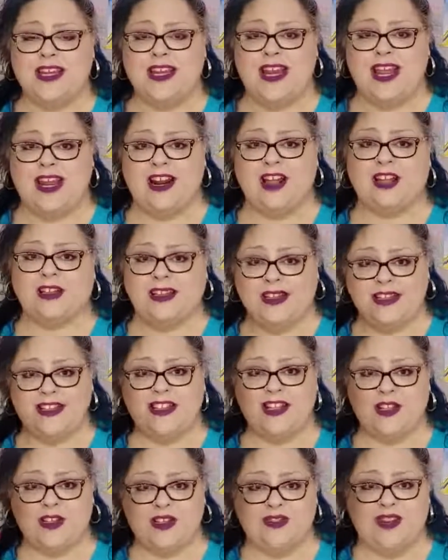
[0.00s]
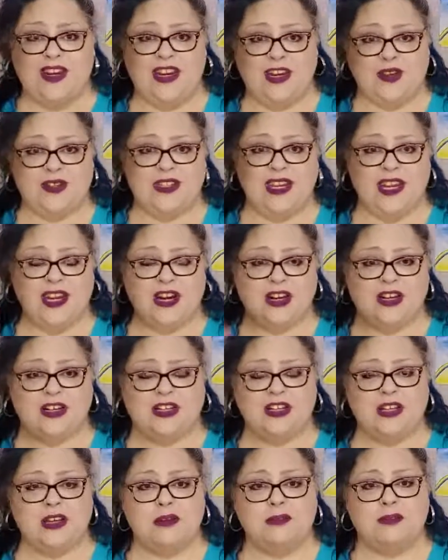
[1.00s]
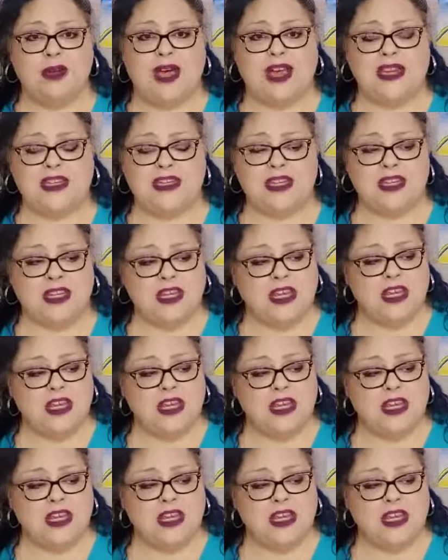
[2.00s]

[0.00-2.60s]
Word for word: and I'll link to those videos here, but